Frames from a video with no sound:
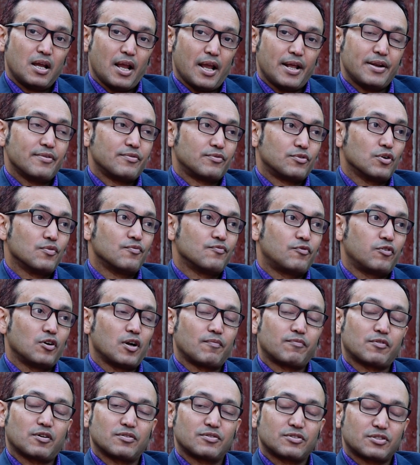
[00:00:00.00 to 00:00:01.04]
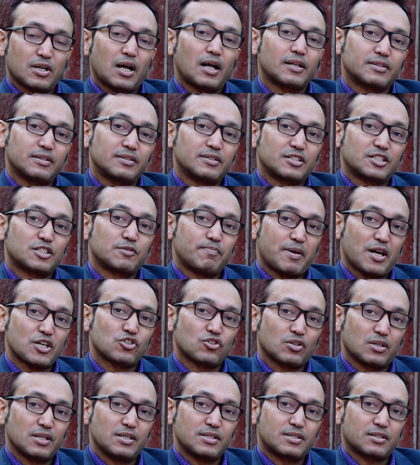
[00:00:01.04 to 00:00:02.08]
In a room full of consultant and
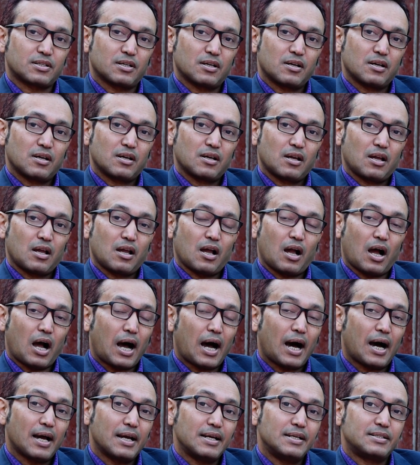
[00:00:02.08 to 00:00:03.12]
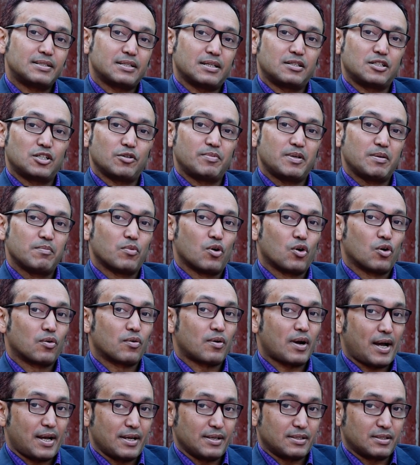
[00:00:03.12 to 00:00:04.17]
specialists, I tend to be more
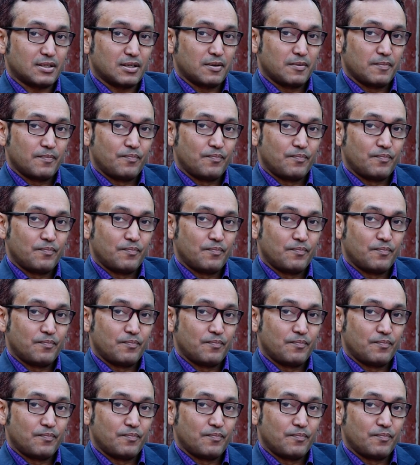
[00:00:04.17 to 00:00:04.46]
right,